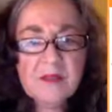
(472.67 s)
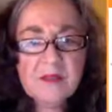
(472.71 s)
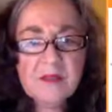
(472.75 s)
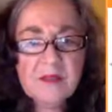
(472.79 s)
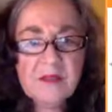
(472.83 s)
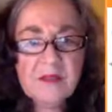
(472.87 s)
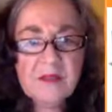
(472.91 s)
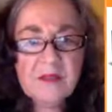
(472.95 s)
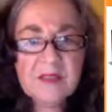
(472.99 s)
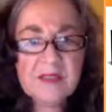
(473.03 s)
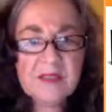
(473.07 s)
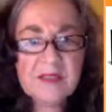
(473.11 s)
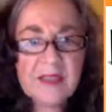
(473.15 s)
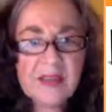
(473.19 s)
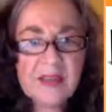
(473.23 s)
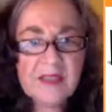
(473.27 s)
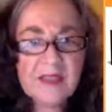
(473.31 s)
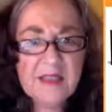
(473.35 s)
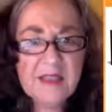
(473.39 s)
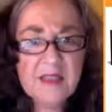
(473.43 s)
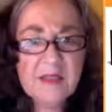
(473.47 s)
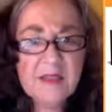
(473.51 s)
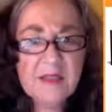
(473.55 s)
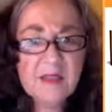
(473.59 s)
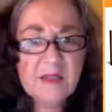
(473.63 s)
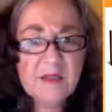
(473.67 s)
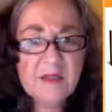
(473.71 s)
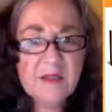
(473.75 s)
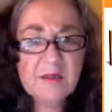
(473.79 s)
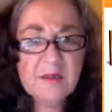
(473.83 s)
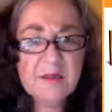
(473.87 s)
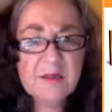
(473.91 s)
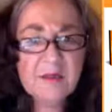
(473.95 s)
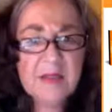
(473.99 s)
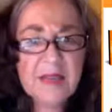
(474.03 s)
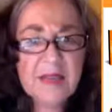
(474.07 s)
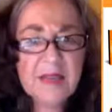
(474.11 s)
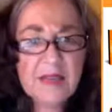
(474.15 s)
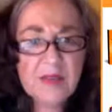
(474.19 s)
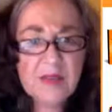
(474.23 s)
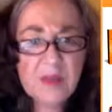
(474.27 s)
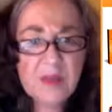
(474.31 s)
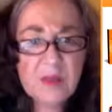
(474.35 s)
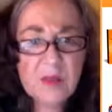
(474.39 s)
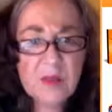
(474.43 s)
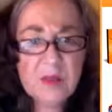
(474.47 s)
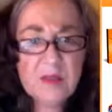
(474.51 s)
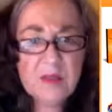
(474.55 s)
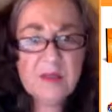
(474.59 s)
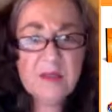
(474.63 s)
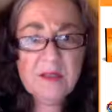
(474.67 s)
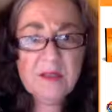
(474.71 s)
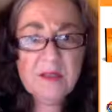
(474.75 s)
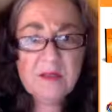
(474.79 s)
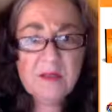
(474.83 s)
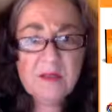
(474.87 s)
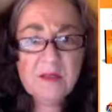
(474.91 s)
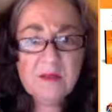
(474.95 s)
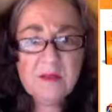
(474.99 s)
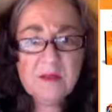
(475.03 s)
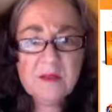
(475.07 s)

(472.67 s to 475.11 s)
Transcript: The next one,